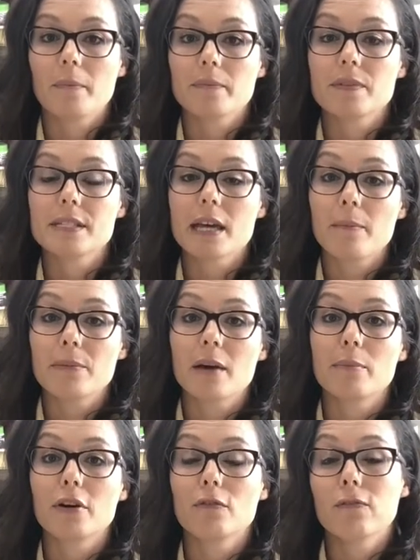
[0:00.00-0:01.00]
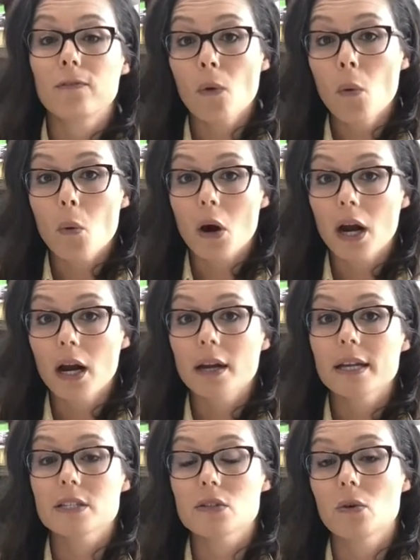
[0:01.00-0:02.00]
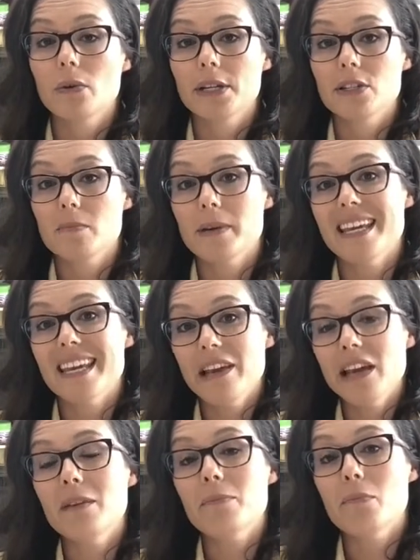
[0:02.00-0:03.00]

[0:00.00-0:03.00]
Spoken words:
Step number 4 is going to be eat